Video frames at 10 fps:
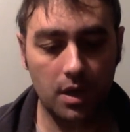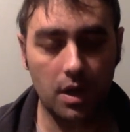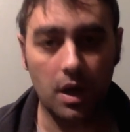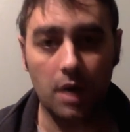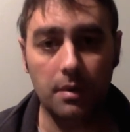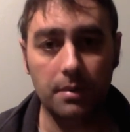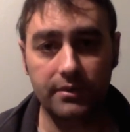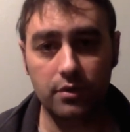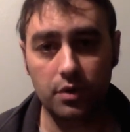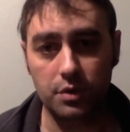
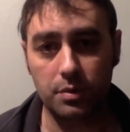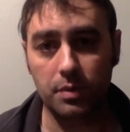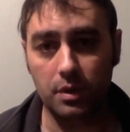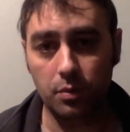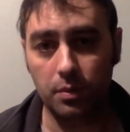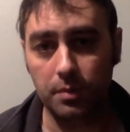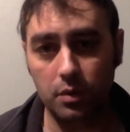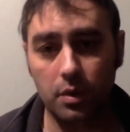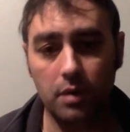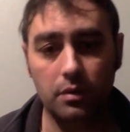Of course, when we
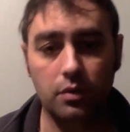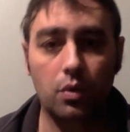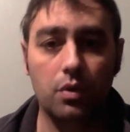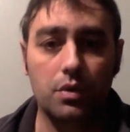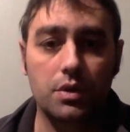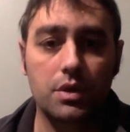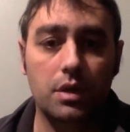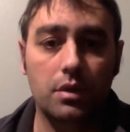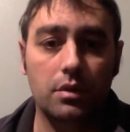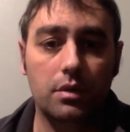go outdoors,
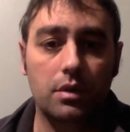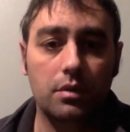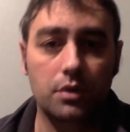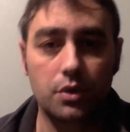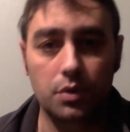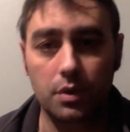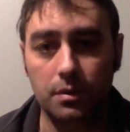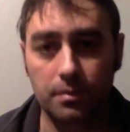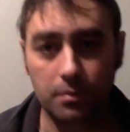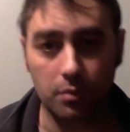I'll show you
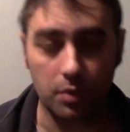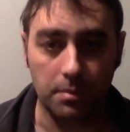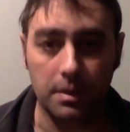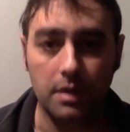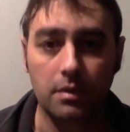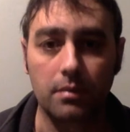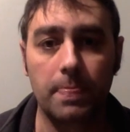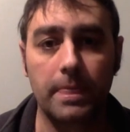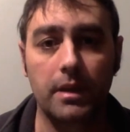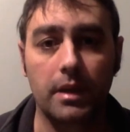what I mean.
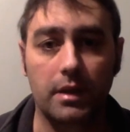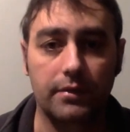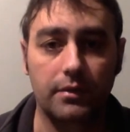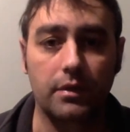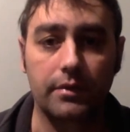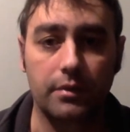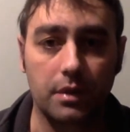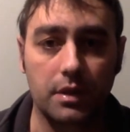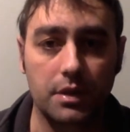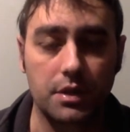Like if you were
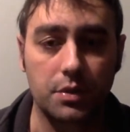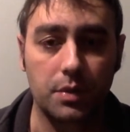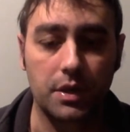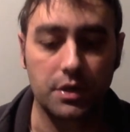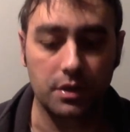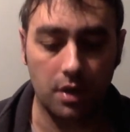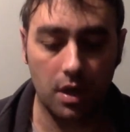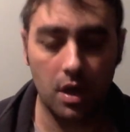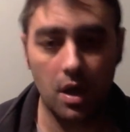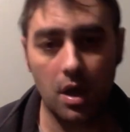in a situation,
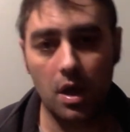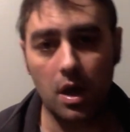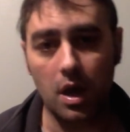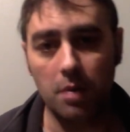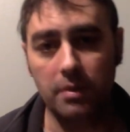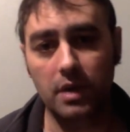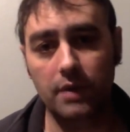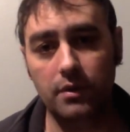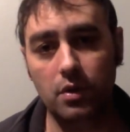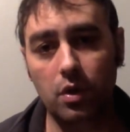if you
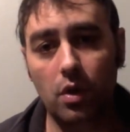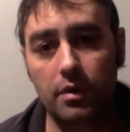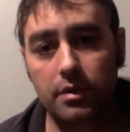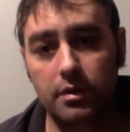have cloth,